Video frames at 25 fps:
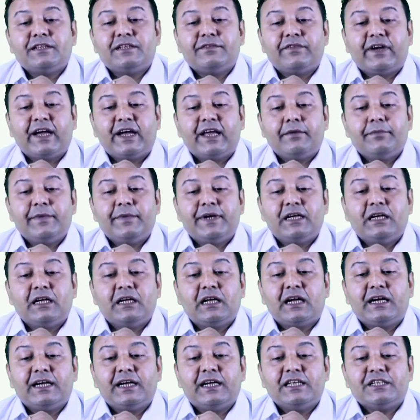environmental
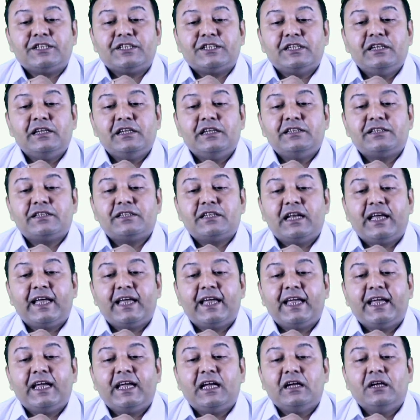conditions
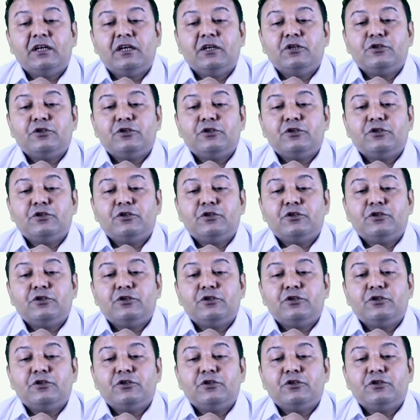like